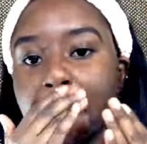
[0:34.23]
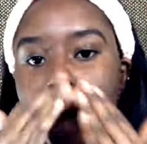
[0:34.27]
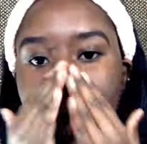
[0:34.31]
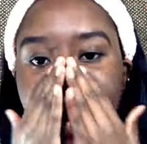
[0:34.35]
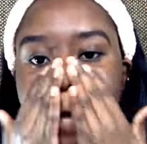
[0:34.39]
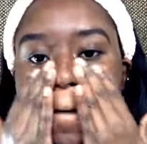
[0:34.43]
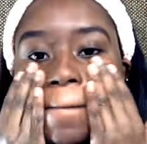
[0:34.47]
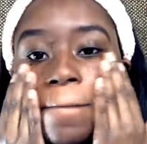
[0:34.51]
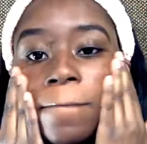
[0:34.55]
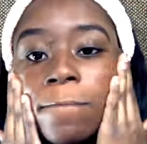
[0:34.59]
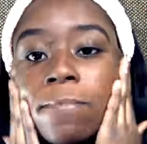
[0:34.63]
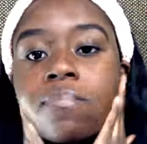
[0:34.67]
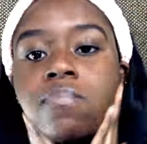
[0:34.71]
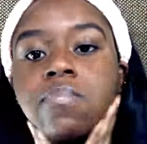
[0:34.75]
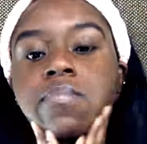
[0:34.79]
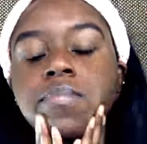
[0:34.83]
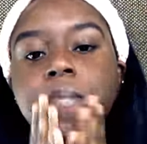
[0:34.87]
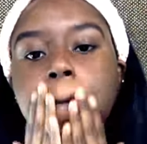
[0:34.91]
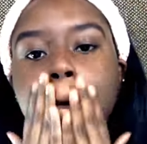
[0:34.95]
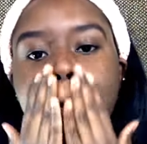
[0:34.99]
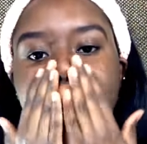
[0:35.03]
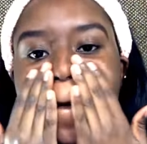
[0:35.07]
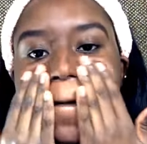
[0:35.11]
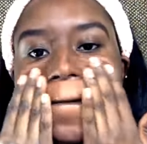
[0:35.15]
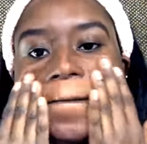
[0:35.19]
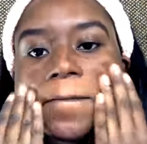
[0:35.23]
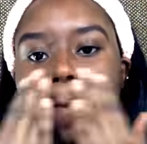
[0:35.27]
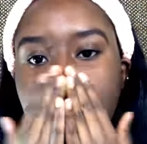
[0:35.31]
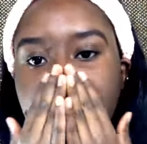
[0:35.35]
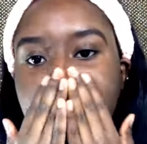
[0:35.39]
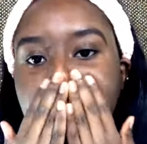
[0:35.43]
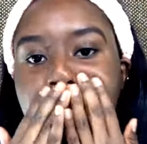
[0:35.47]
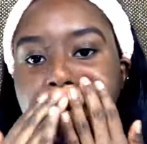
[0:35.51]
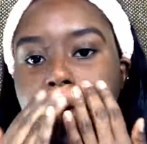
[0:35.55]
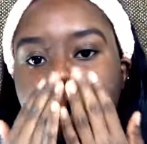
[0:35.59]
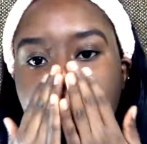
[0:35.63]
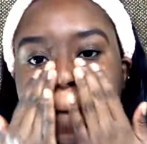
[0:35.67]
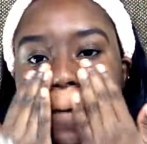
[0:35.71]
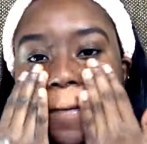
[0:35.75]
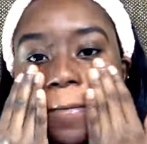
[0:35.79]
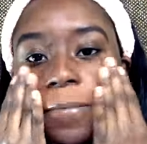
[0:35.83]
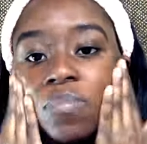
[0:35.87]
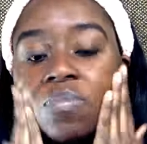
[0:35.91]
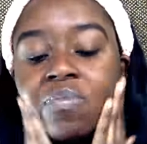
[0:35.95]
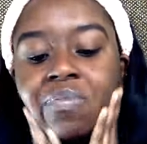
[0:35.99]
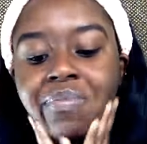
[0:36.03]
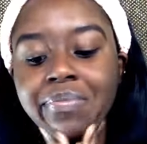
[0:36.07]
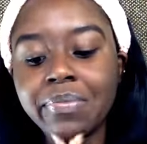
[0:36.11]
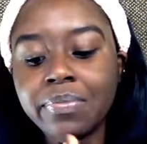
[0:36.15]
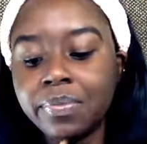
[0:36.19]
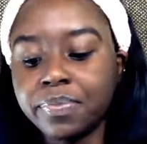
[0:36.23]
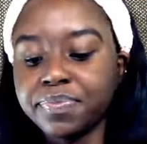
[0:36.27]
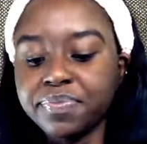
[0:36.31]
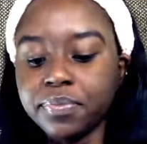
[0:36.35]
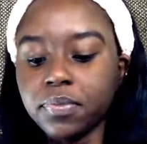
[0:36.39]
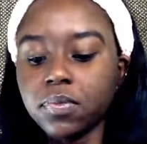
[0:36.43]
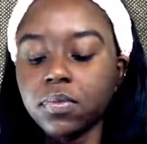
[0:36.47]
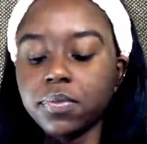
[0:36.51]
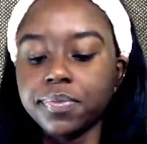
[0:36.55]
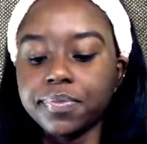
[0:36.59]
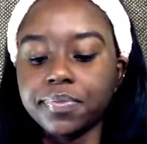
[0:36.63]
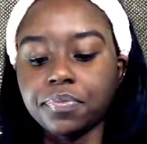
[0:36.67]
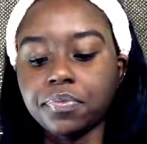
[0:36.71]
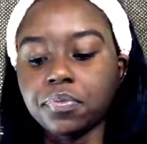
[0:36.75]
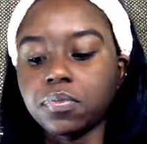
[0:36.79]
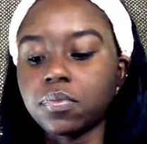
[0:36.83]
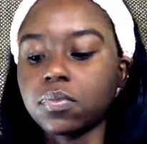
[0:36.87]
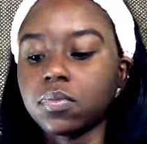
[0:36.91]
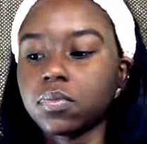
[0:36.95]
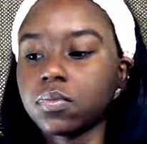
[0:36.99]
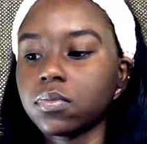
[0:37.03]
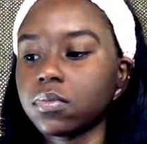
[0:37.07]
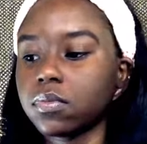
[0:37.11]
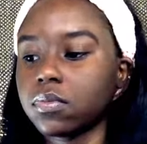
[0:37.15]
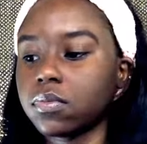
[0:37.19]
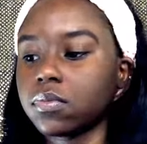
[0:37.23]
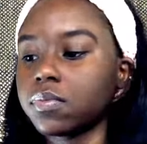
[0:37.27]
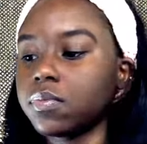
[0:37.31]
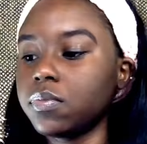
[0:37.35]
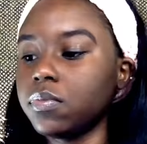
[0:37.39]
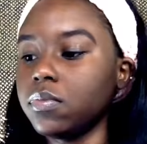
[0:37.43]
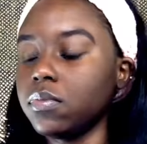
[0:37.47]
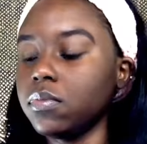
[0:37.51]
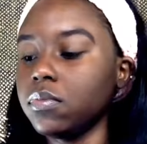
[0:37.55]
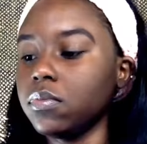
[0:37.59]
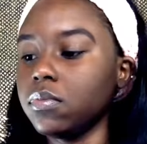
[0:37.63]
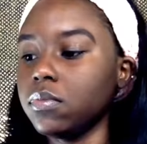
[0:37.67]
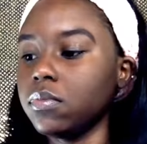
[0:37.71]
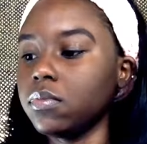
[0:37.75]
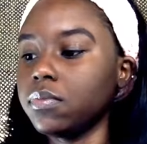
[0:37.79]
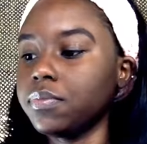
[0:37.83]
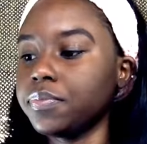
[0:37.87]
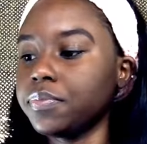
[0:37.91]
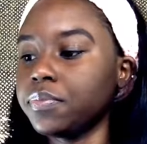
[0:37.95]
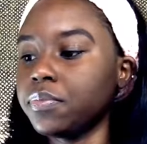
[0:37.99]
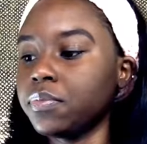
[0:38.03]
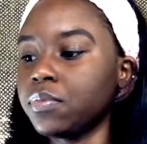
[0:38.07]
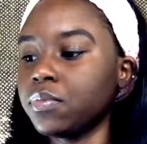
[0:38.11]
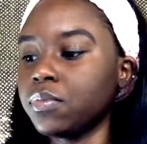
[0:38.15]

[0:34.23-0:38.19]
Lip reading: between your skin and the makeup product, and it gives a smooth finish.